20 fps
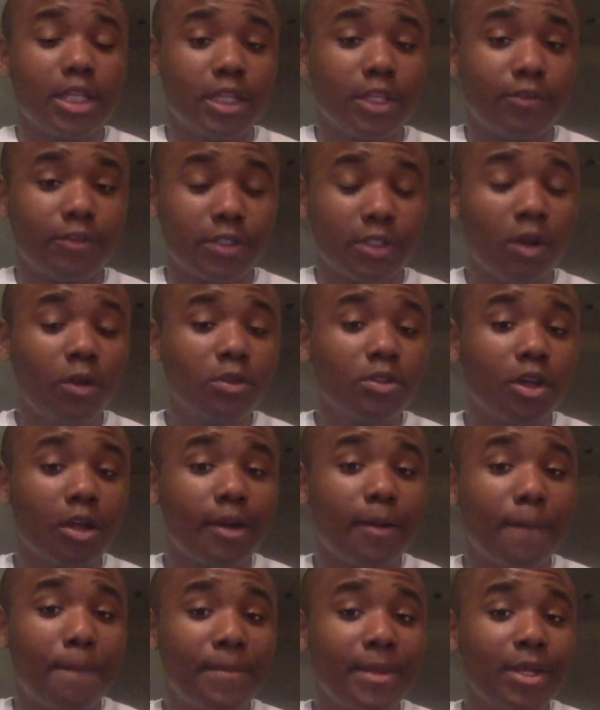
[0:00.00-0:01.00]
The results
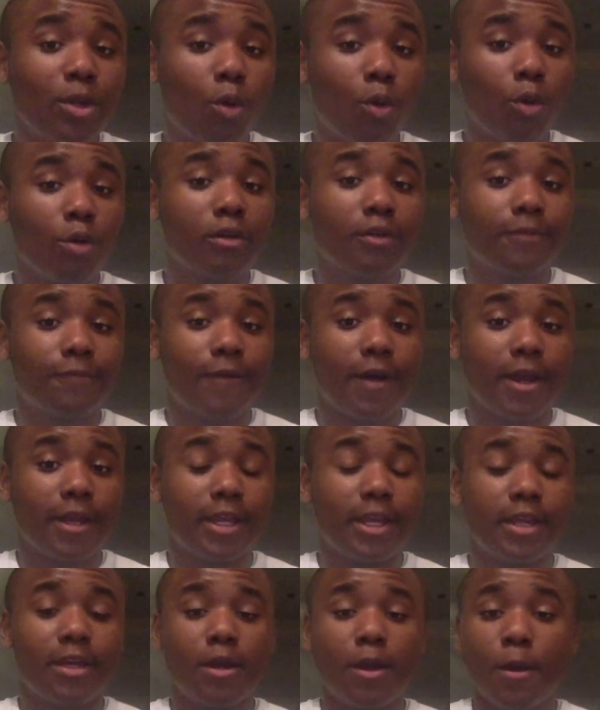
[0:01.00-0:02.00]
are a bit
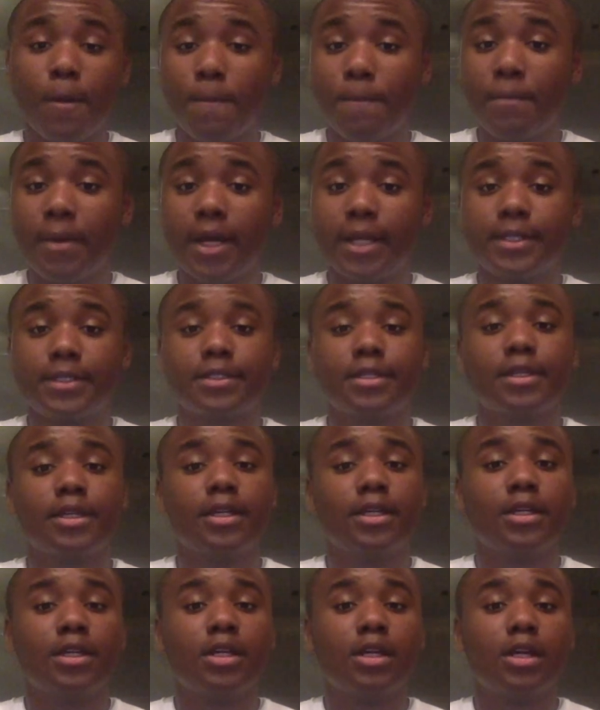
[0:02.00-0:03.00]
horrifying, but
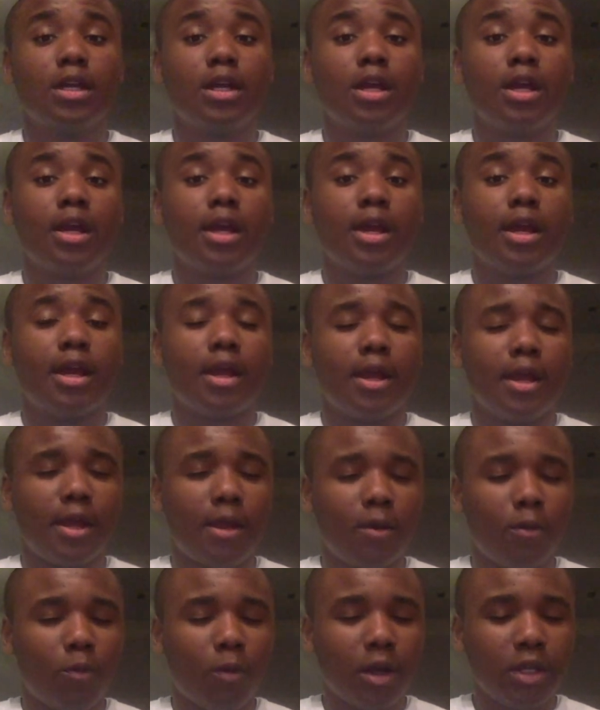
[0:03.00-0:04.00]

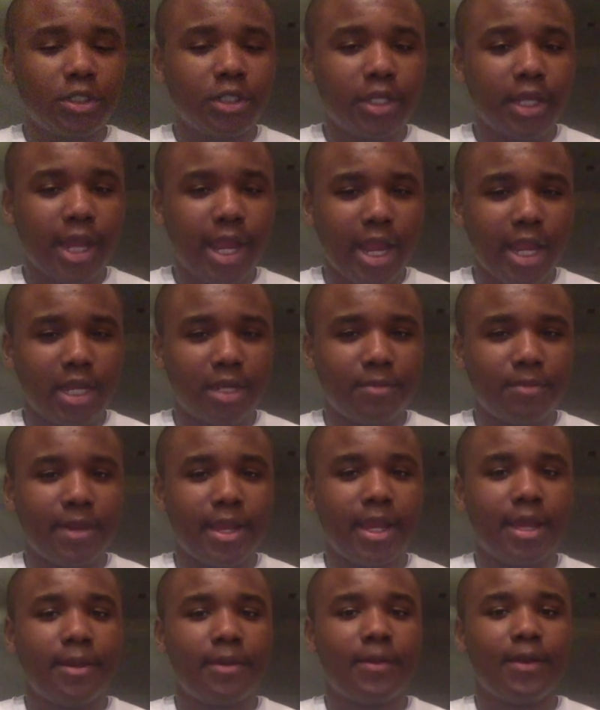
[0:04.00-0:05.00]
watching
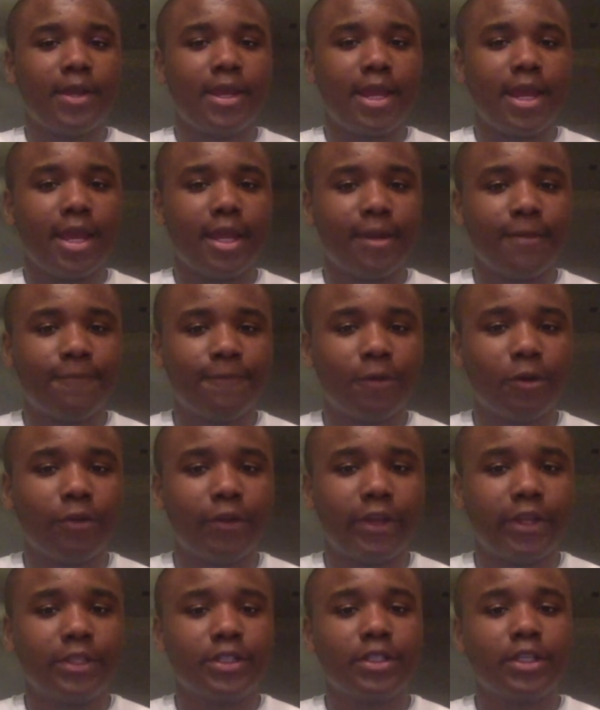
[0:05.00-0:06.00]
anime and
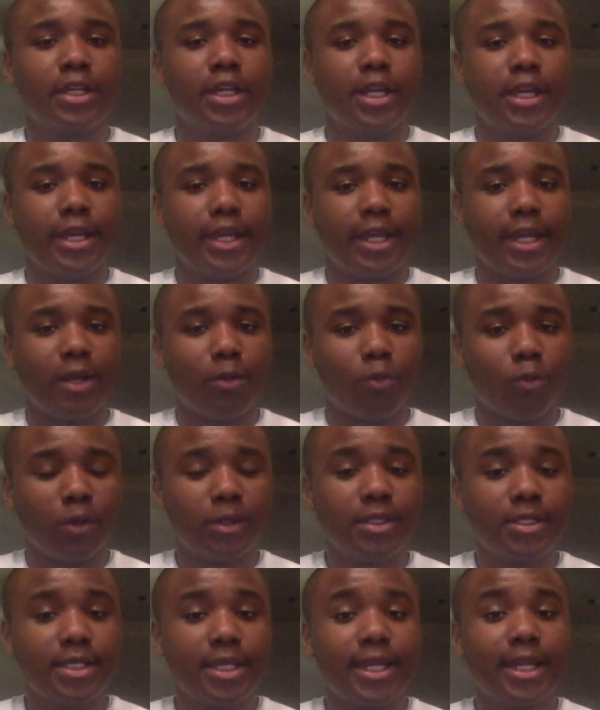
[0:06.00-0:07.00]
furries in
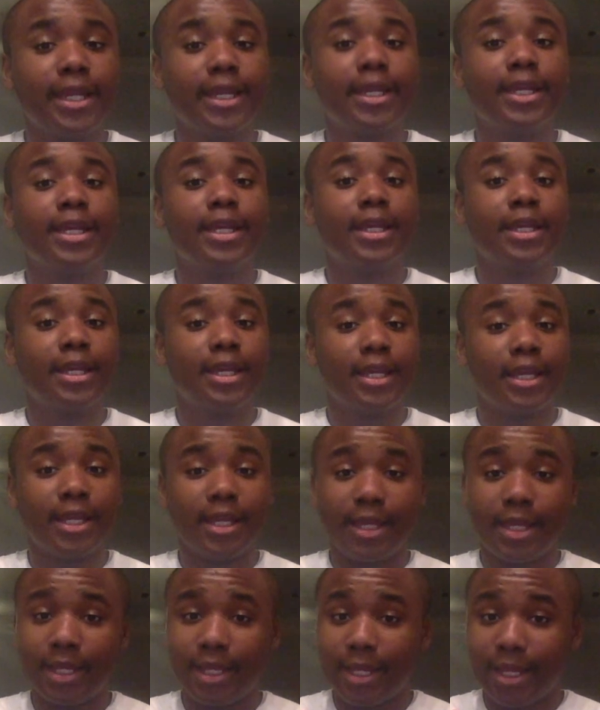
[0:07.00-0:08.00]
one sitting
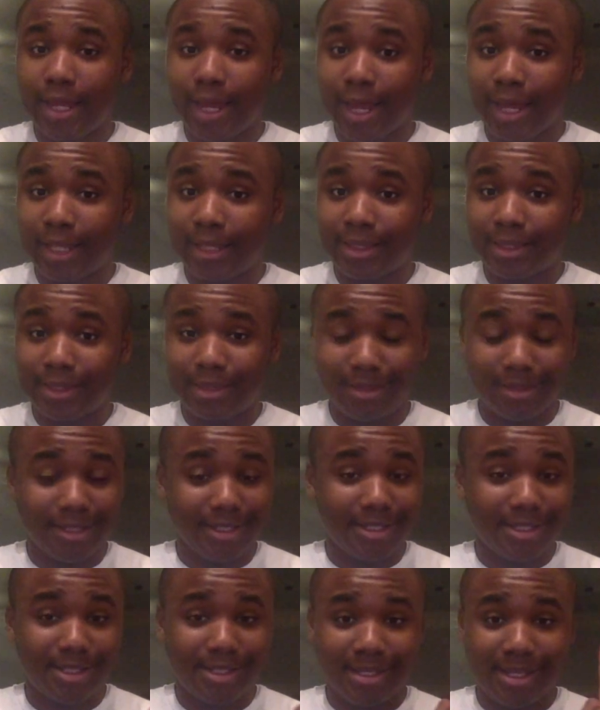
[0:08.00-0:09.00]
at the
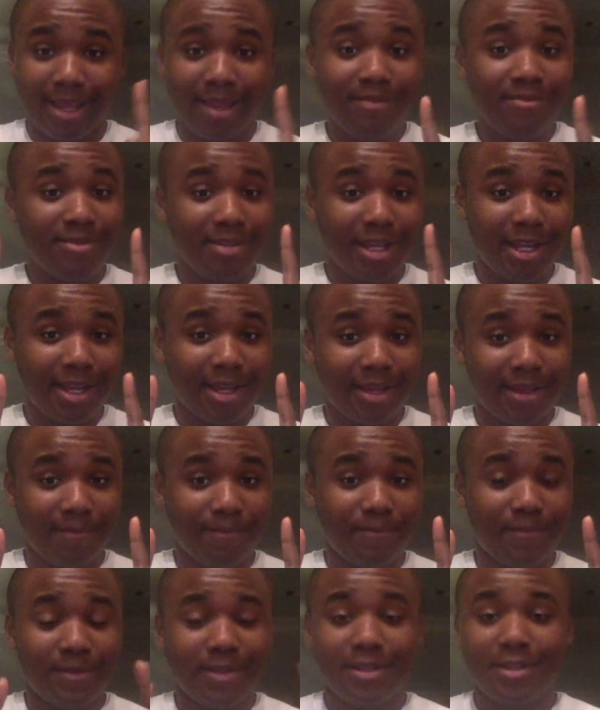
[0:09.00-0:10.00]
same
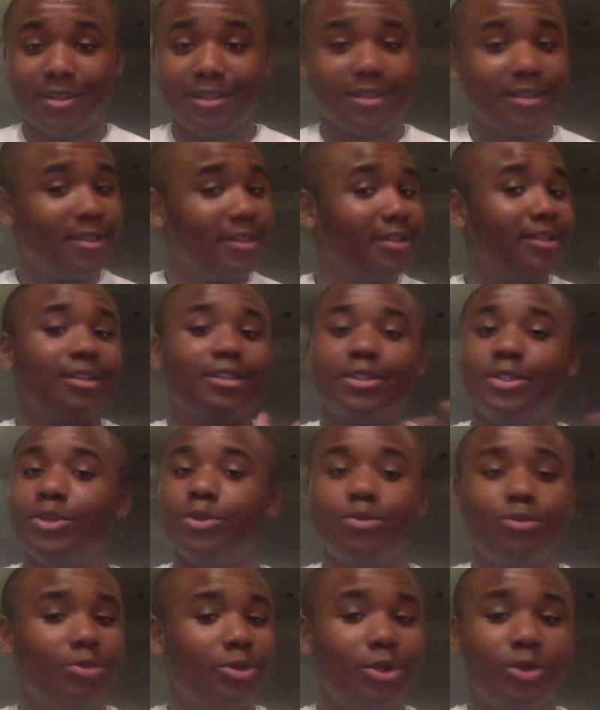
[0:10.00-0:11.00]
time,
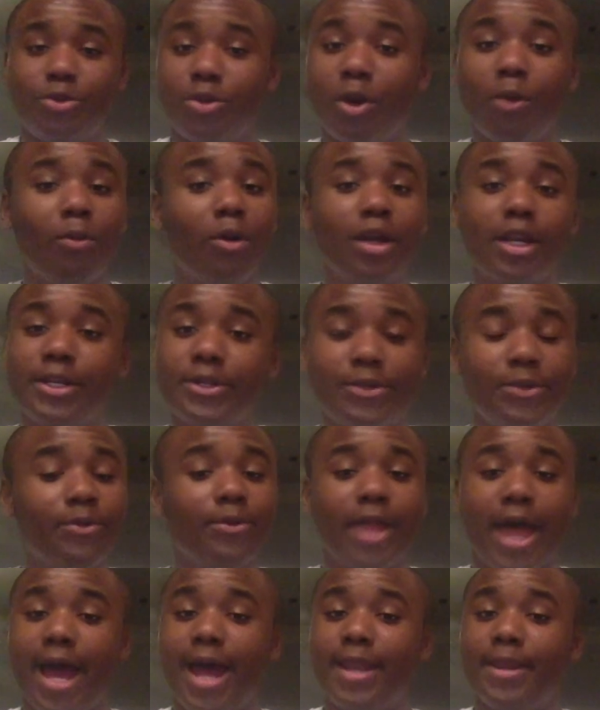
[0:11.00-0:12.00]
you you don't want to do
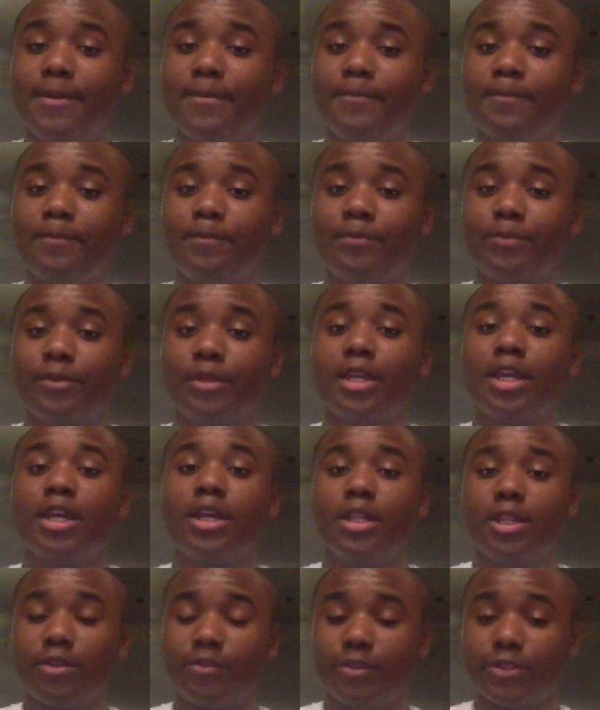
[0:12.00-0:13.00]
that
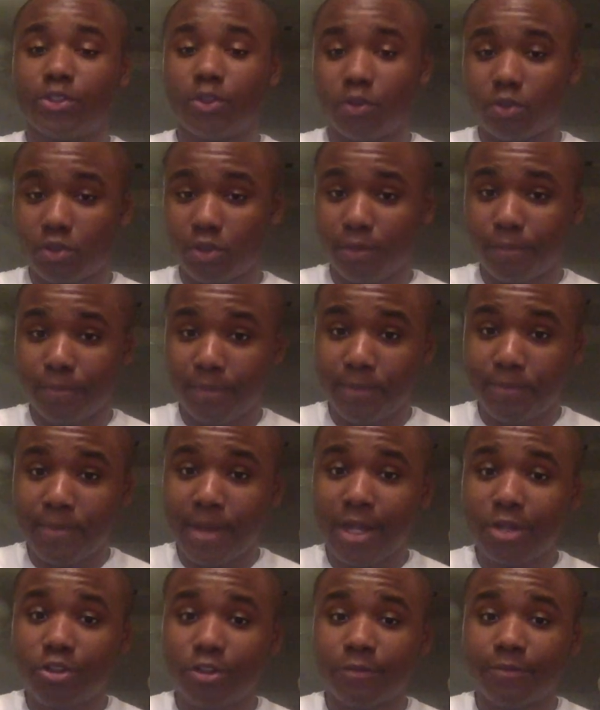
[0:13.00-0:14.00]
the results are a bit
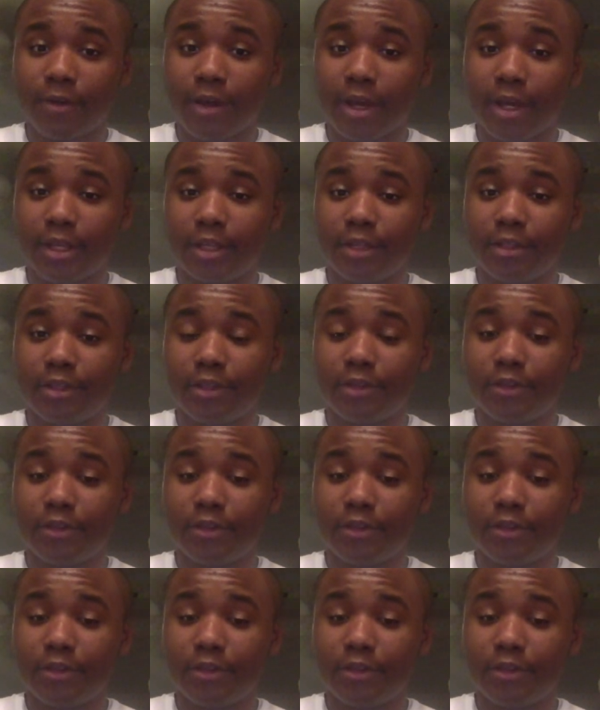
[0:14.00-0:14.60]
petrifying.